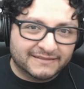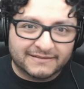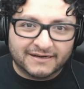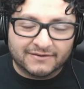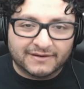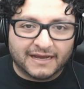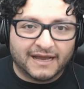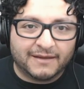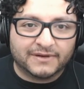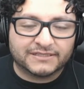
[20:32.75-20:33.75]
you know,
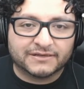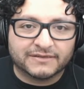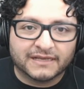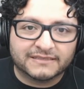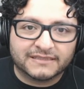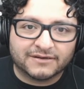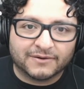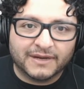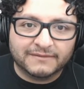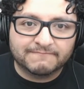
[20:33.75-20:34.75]
uh, I'm not sure. Yeah, Is I, there I a way?